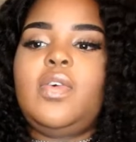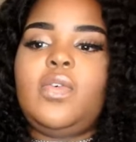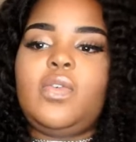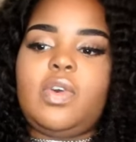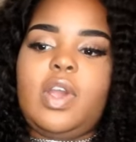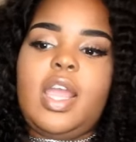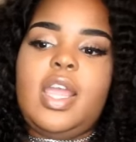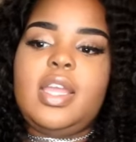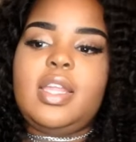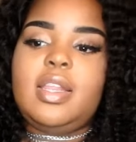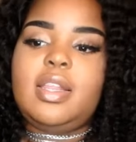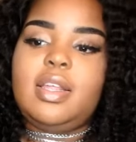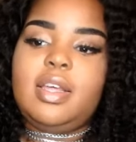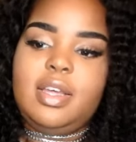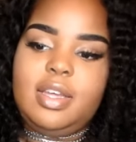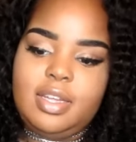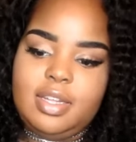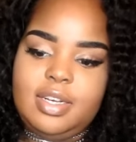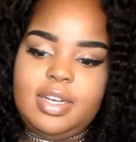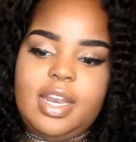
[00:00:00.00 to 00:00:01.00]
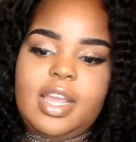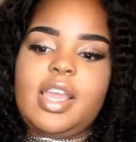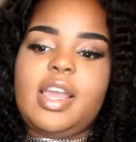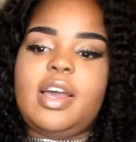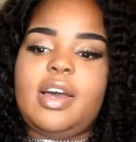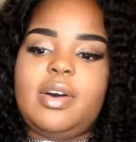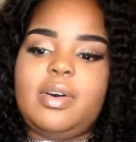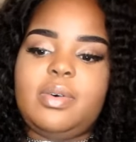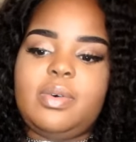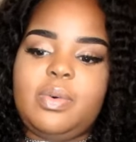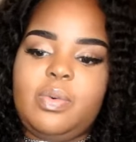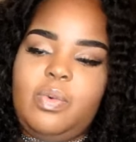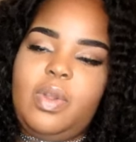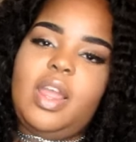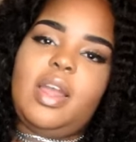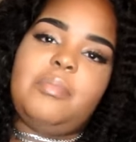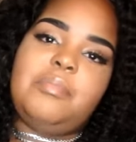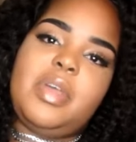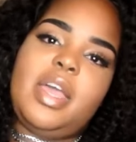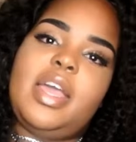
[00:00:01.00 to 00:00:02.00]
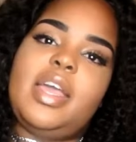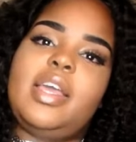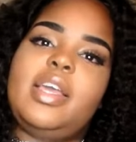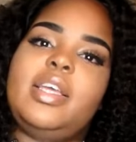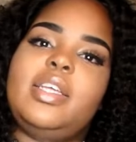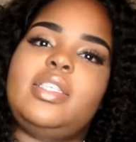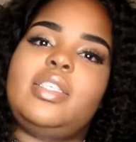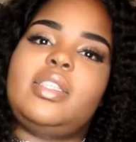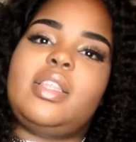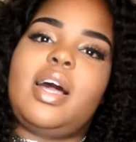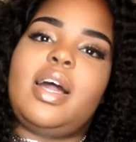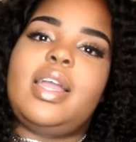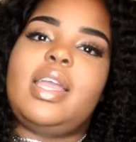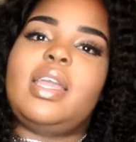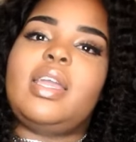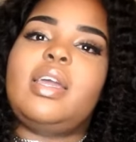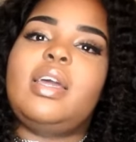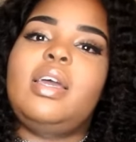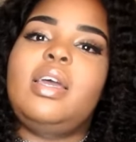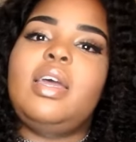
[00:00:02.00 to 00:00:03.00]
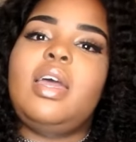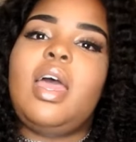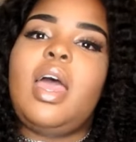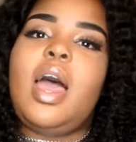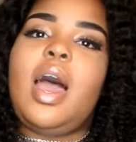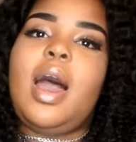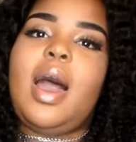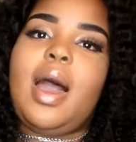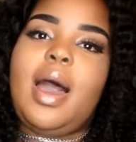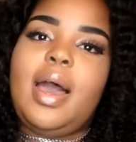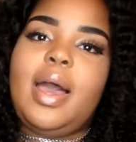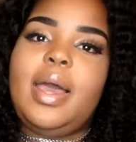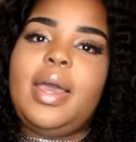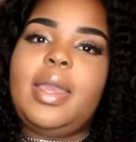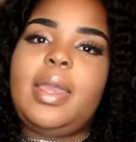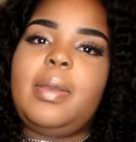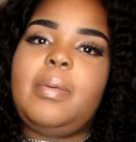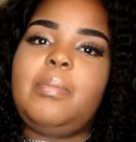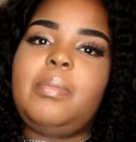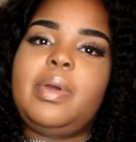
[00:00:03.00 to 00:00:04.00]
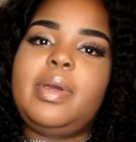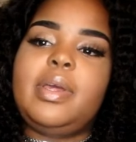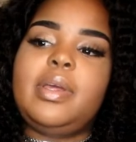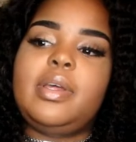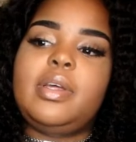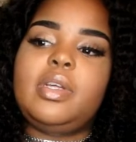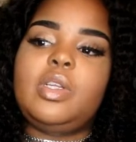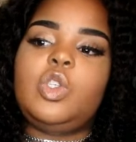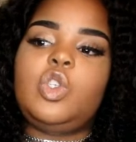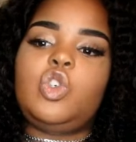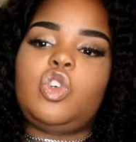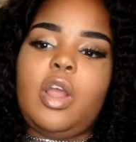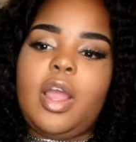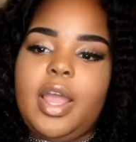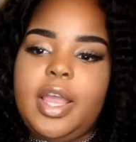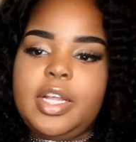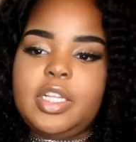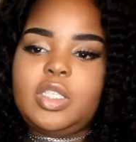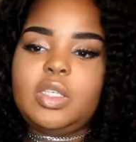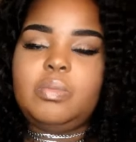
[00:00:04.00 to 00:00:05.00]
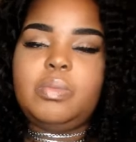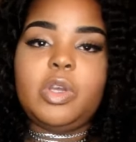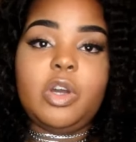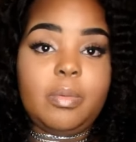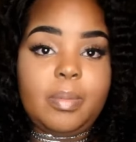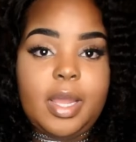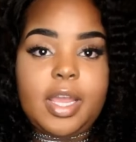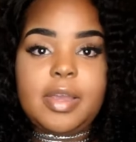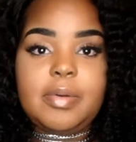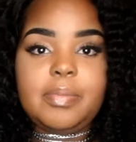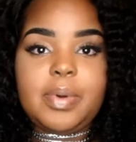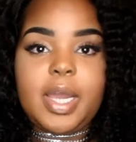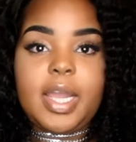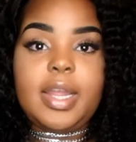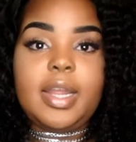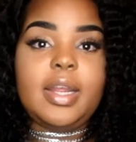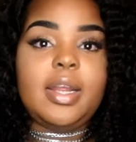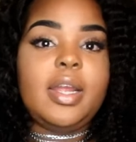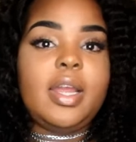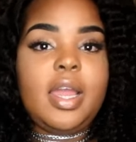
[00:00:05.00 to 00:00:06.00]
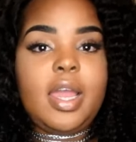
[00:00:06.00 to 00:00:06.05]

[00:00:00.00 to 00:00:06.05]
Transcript: right now where I'm at, it's like I'm trying to build my empire,